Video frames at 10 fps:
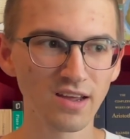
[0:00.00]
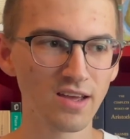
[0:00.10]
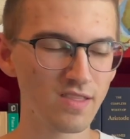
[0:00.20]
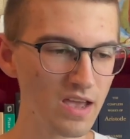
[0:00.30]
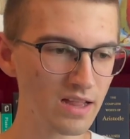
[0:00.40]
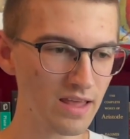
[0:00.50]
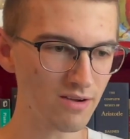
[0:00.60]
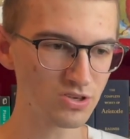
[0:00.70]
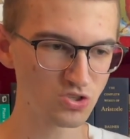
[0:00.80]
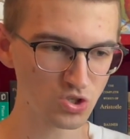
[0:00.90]
they allow
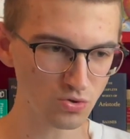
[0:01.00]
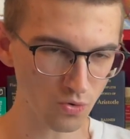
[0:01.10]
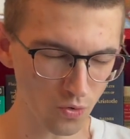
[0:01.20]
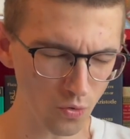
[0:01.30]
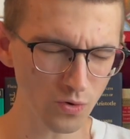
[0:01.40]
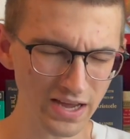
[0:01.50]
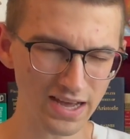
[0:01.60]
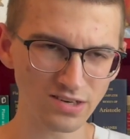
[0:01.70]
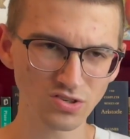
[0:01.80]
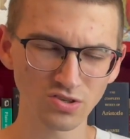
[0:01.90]
us to
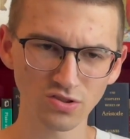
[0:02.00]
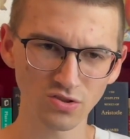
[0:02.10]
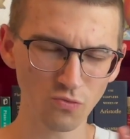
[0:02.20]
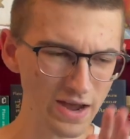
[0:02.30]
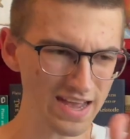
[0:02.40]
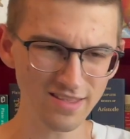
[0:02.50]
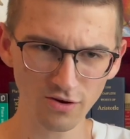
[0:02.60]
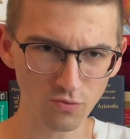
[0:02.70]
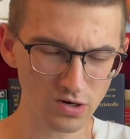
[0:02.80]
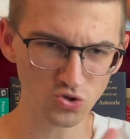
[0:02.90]
orient the way that
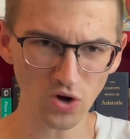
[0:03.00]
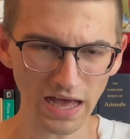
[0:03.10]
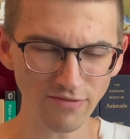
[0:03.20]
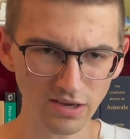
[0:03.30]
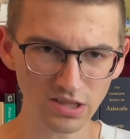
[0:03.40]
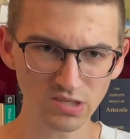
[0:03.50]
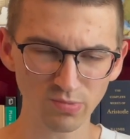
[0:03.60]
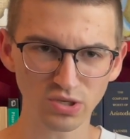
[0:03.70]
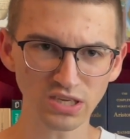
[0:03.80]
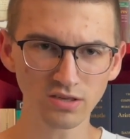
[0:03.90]
we're driving in this
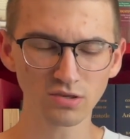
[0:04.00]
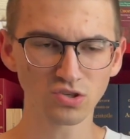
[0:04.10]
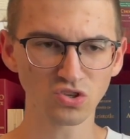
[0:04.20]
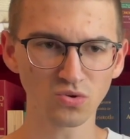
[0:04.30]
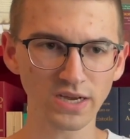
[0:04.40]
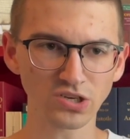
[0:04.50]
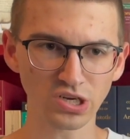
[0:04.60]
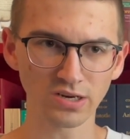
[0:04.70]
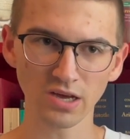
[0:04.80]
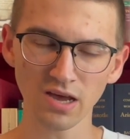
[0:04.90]
particular
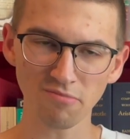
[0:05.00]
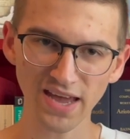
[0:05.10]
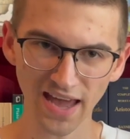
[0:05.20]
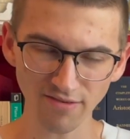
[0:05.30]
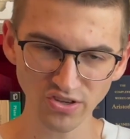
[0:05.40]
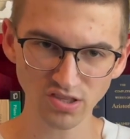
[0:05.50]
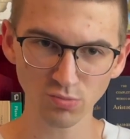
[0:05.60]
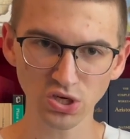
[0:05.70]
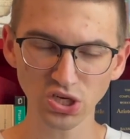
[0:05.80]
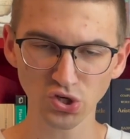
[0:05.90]
situation by having some
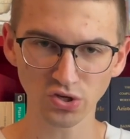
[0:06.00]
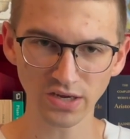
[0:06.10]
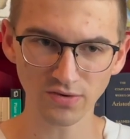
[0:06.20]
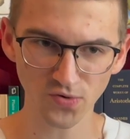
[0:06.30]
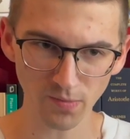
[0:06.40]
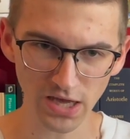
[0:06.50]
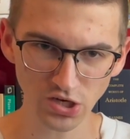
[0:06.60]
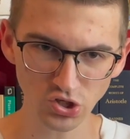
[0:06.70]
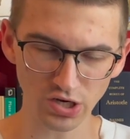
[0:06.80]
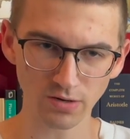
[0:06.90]
additional
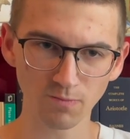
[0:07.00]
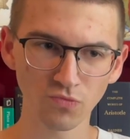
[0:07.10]
information,